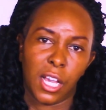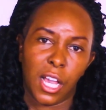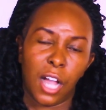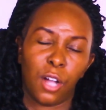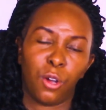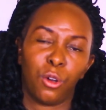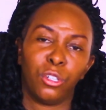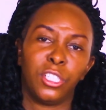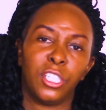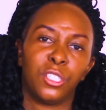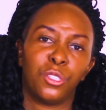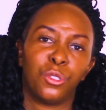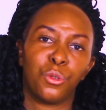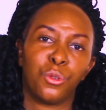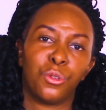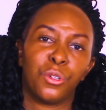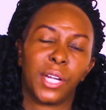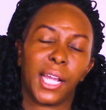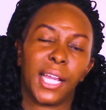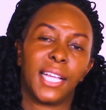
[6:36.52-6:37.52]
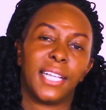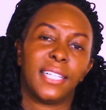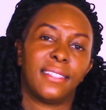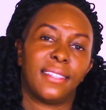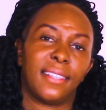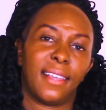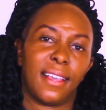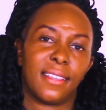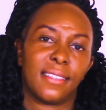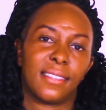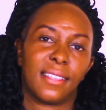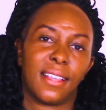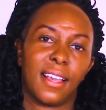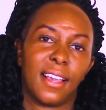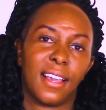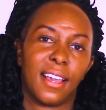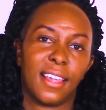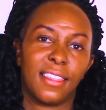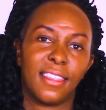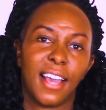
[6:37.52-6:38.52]
according to Gray, he says
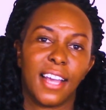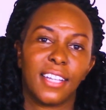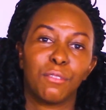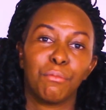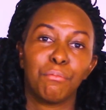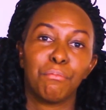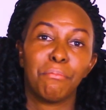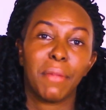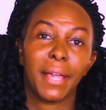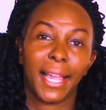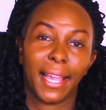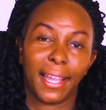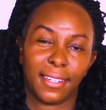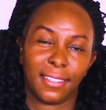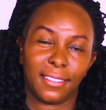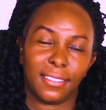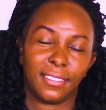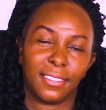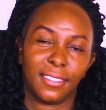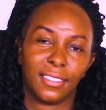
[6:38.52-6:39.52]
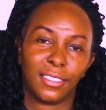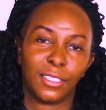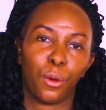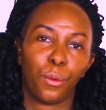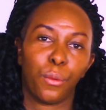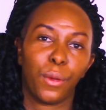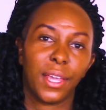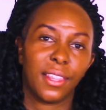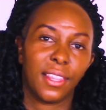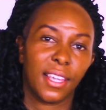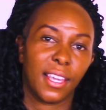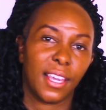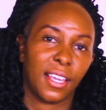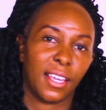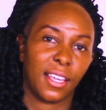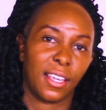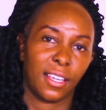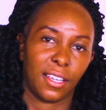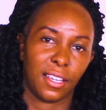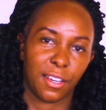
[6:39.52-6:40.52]
that men, the way
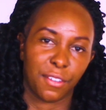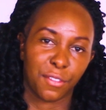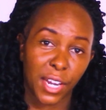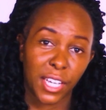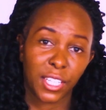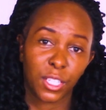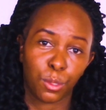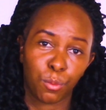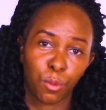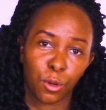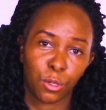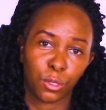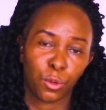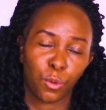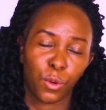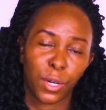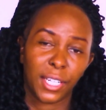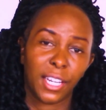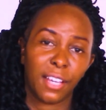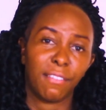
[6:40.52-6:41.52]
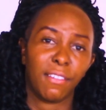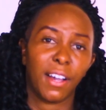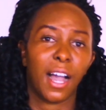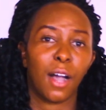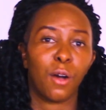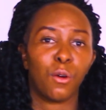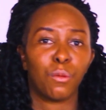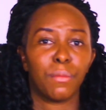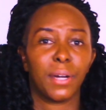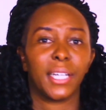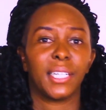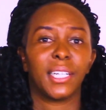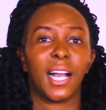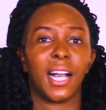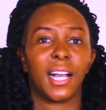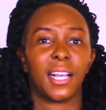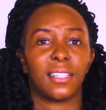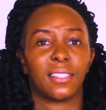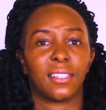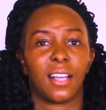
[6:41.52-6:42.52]
they respond whenever a woman
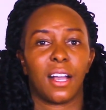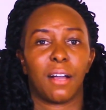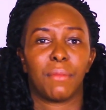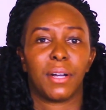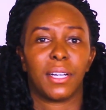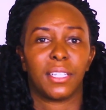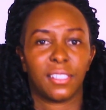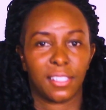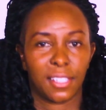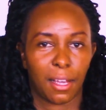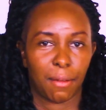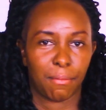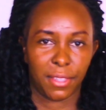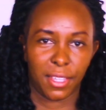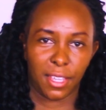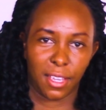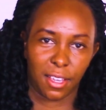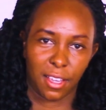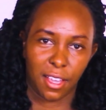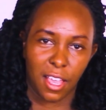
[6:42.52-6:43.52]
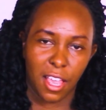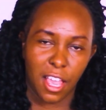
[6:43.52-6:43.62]
asks a man something,